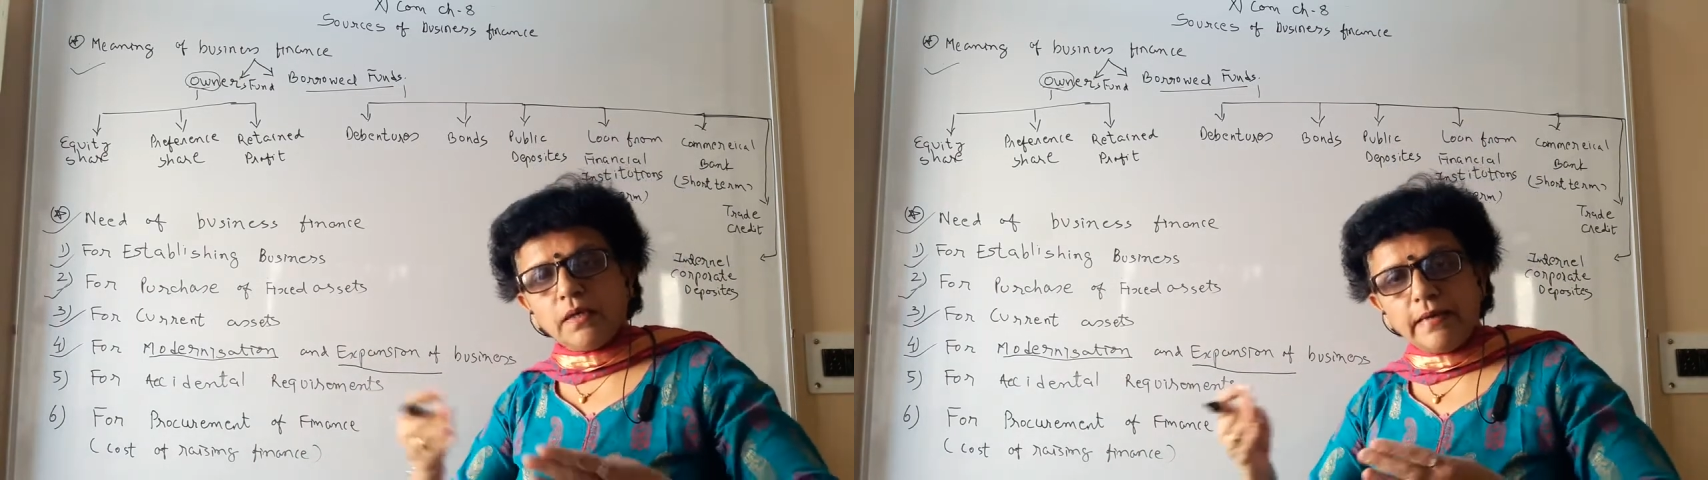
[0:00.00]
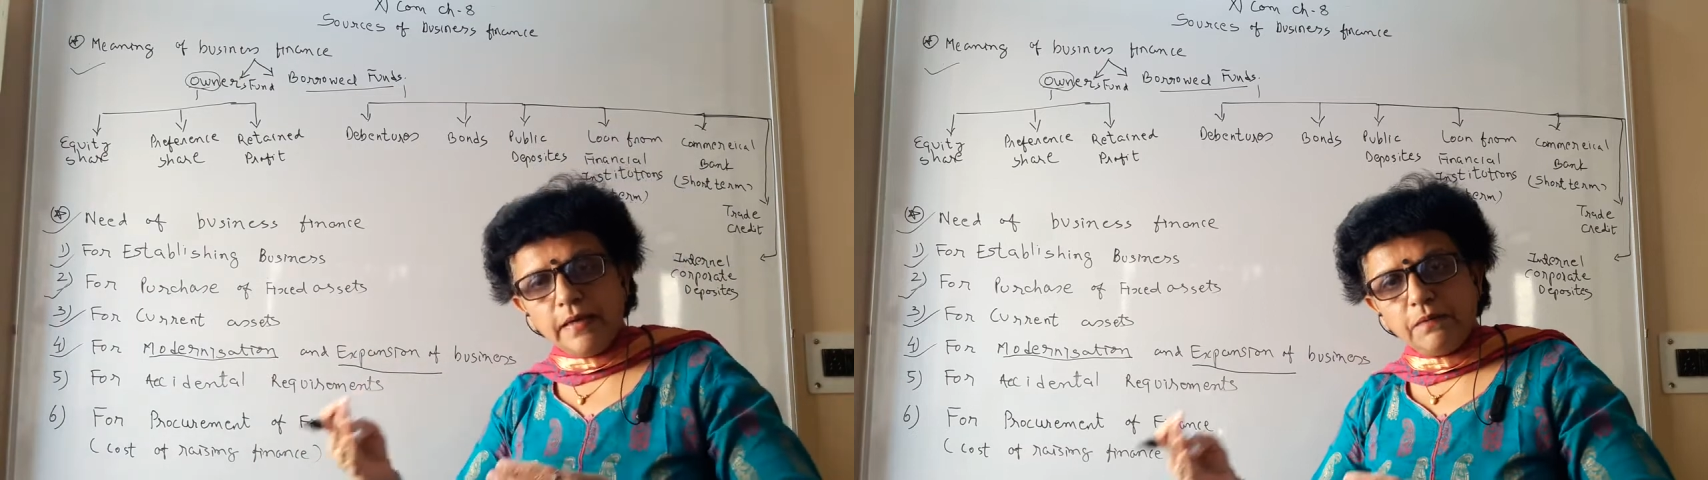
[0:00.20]

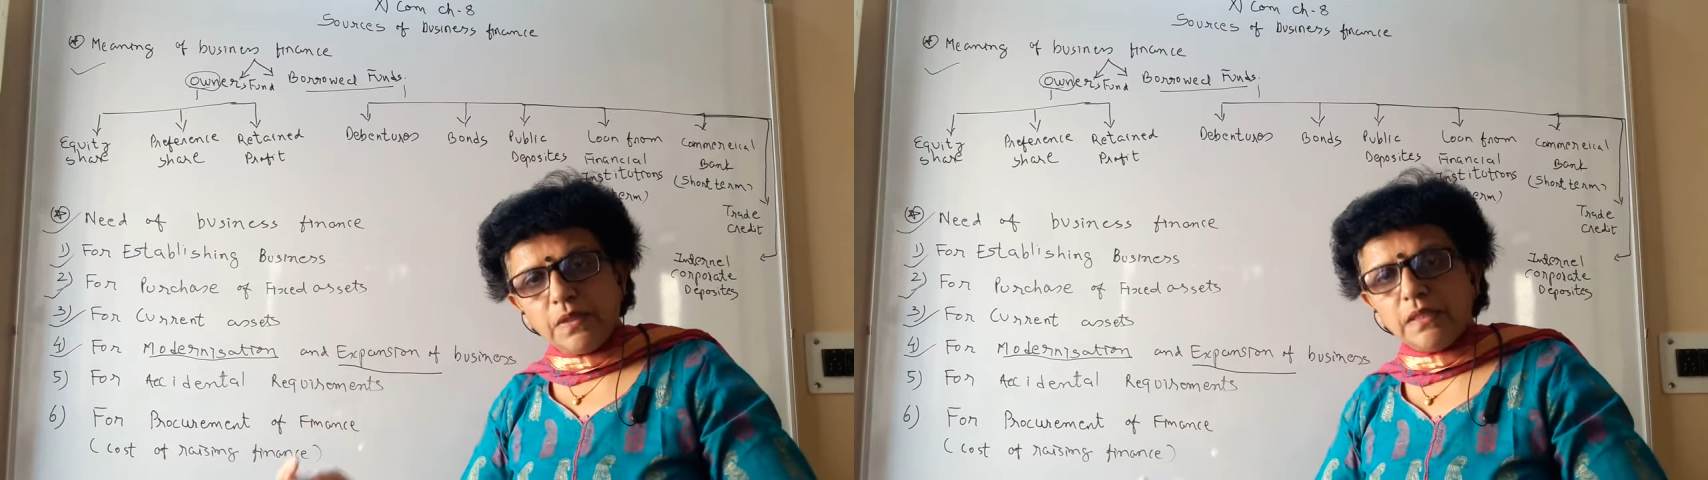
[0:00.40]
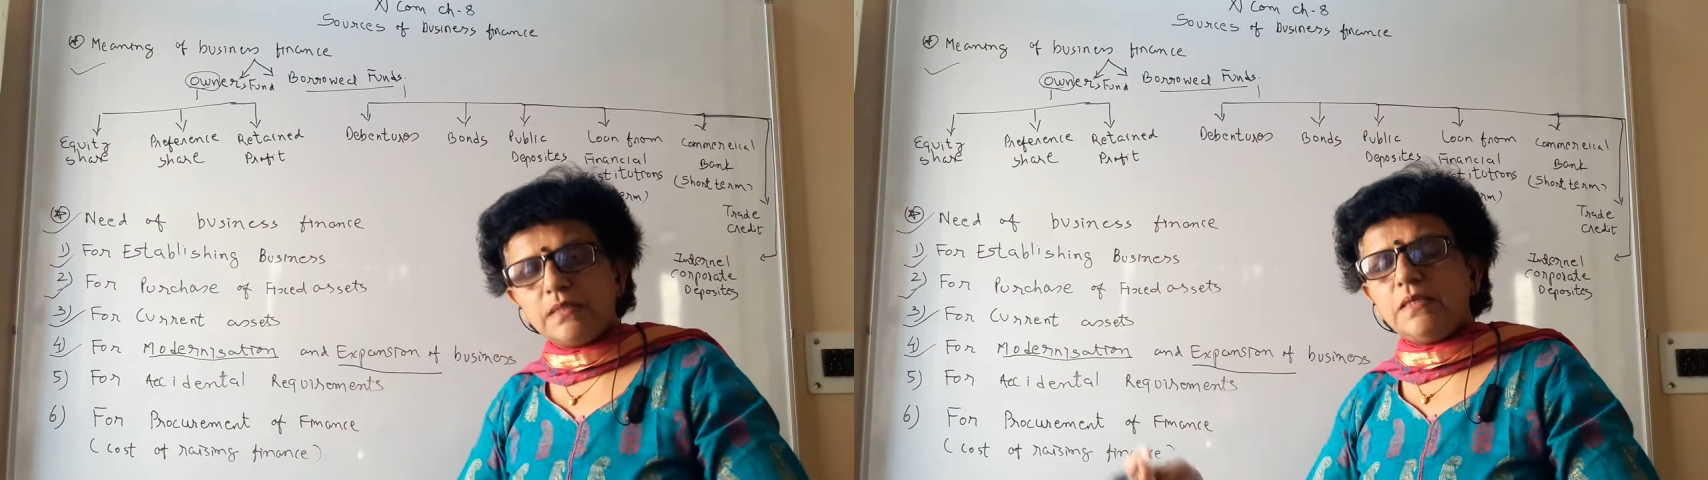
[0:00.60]

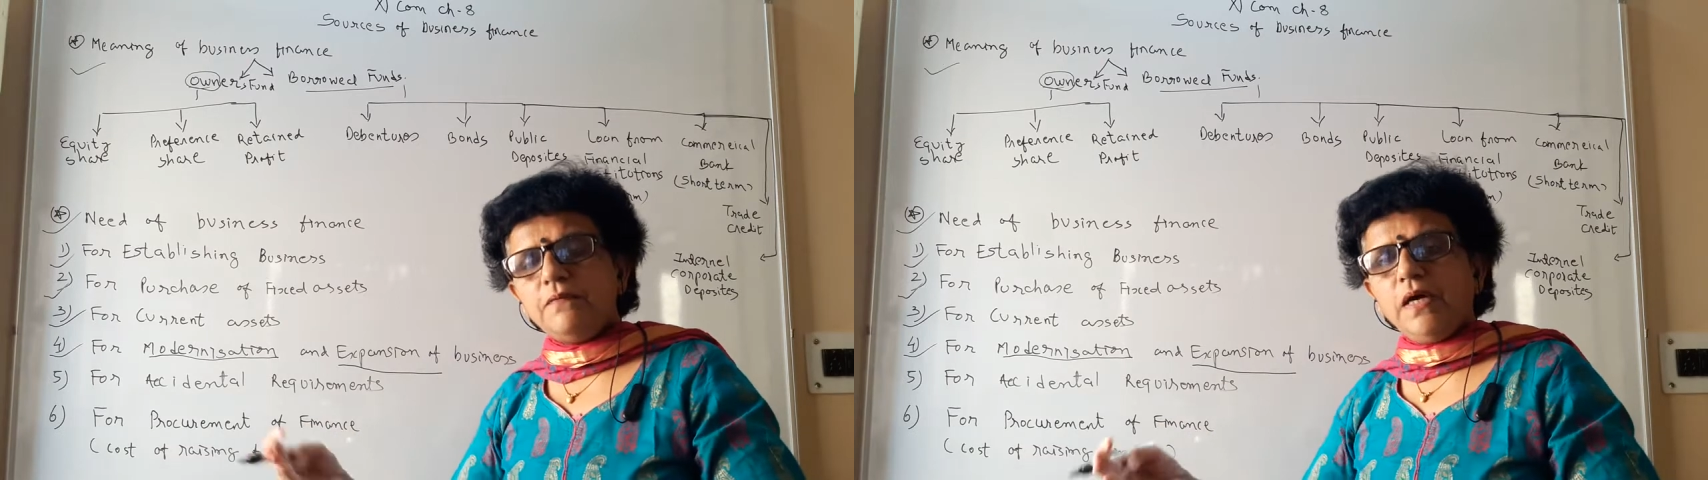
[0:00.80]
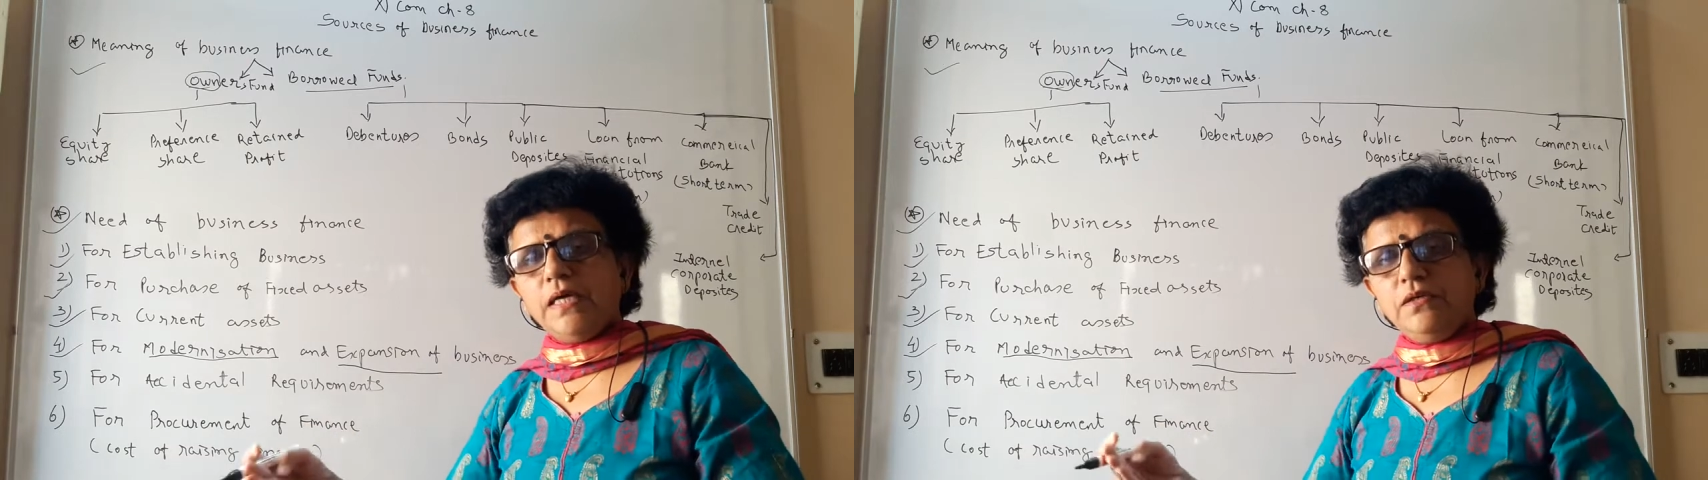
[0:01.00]

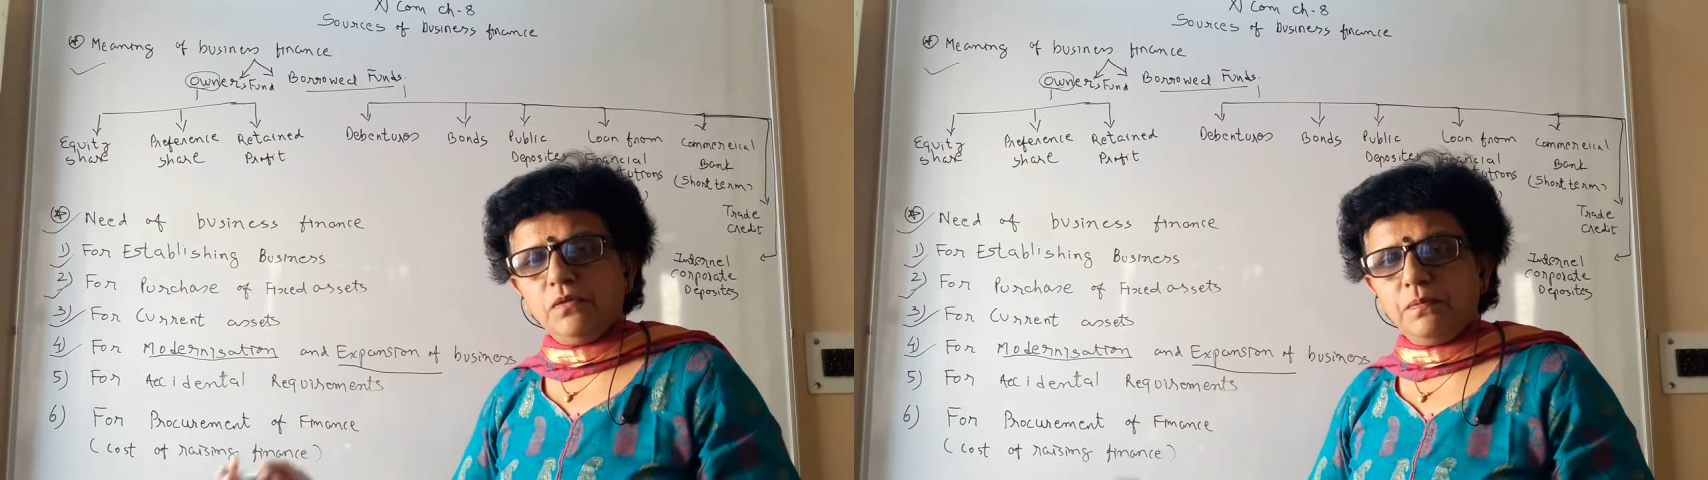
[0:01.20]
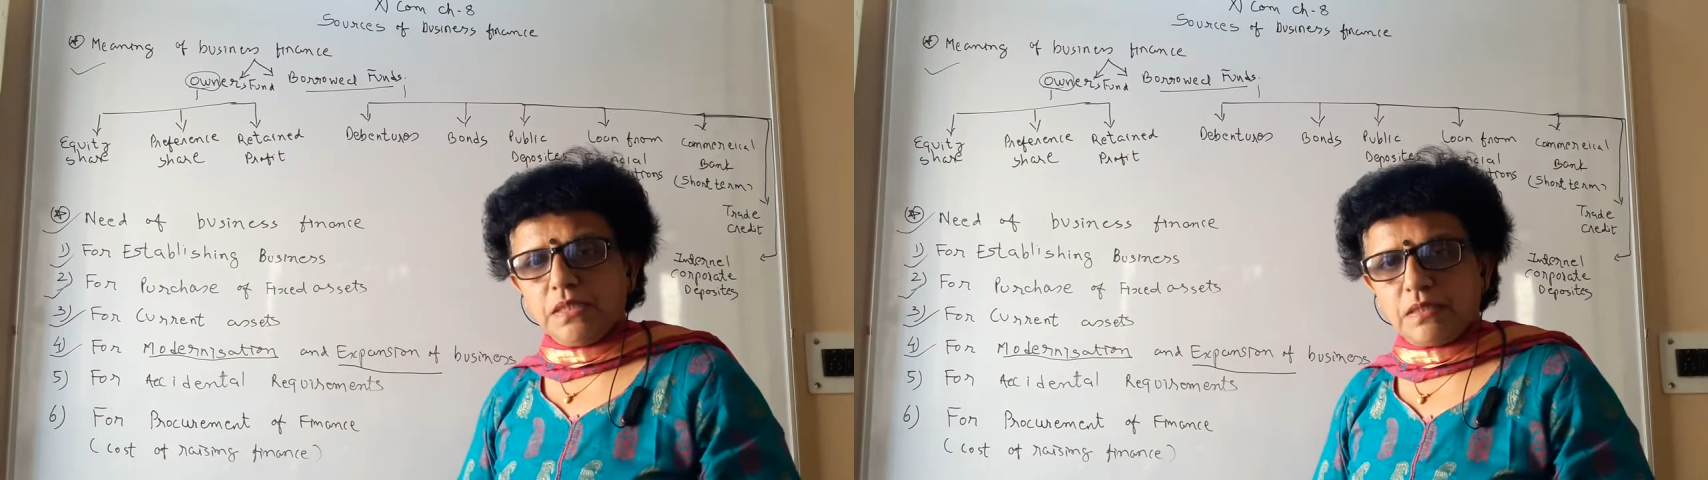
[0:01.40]
diversify your
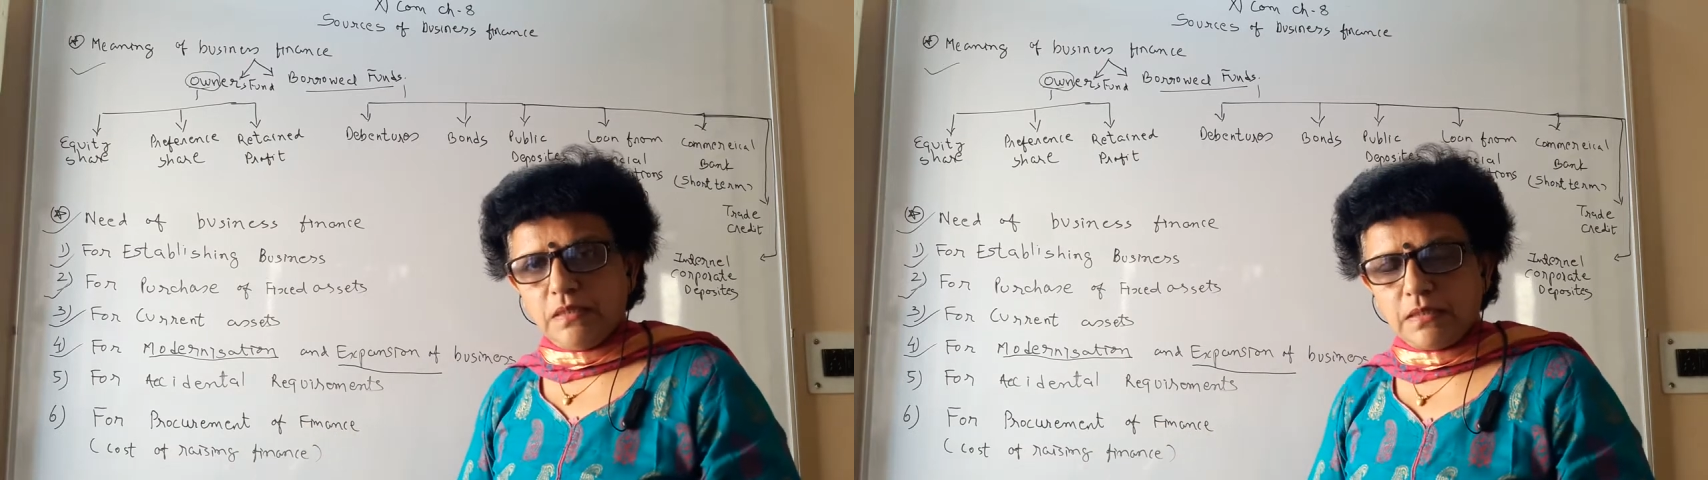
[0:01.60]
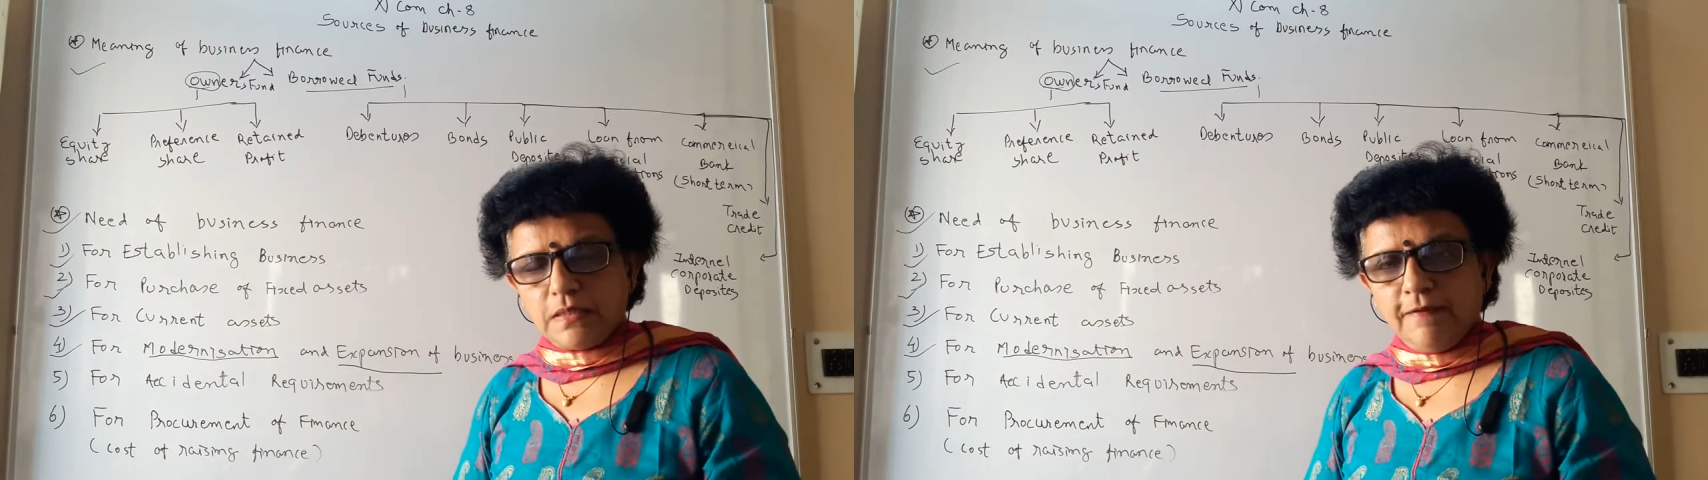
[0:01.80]

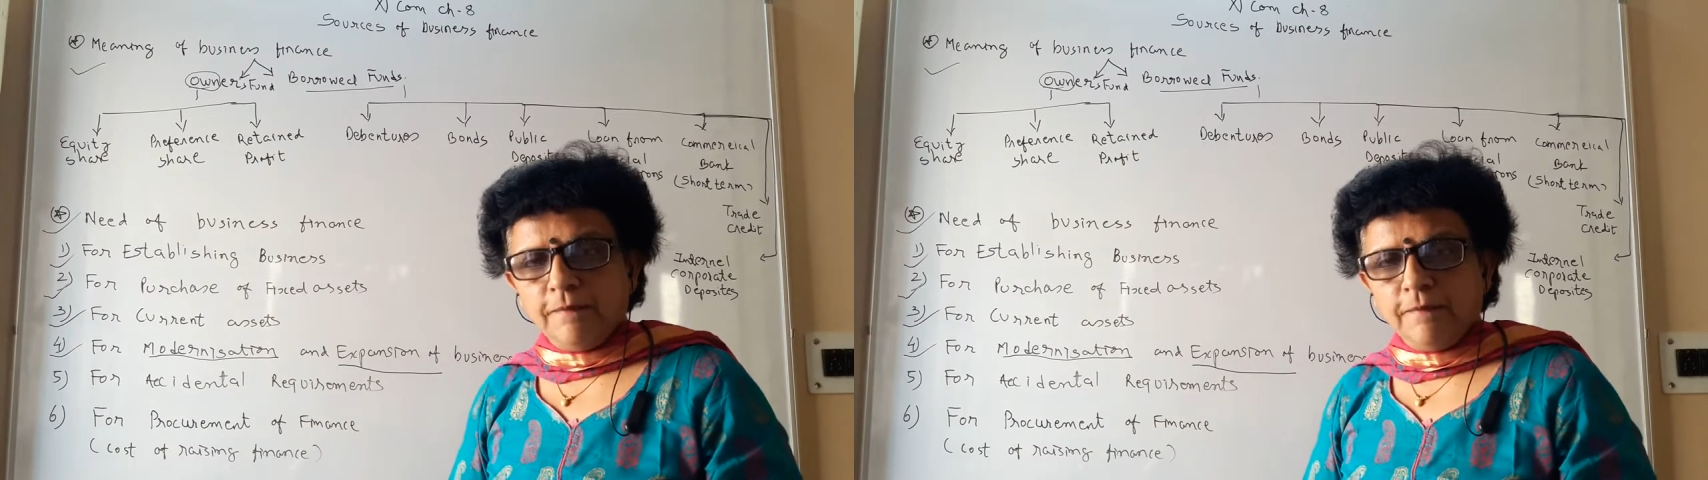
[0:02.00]
business.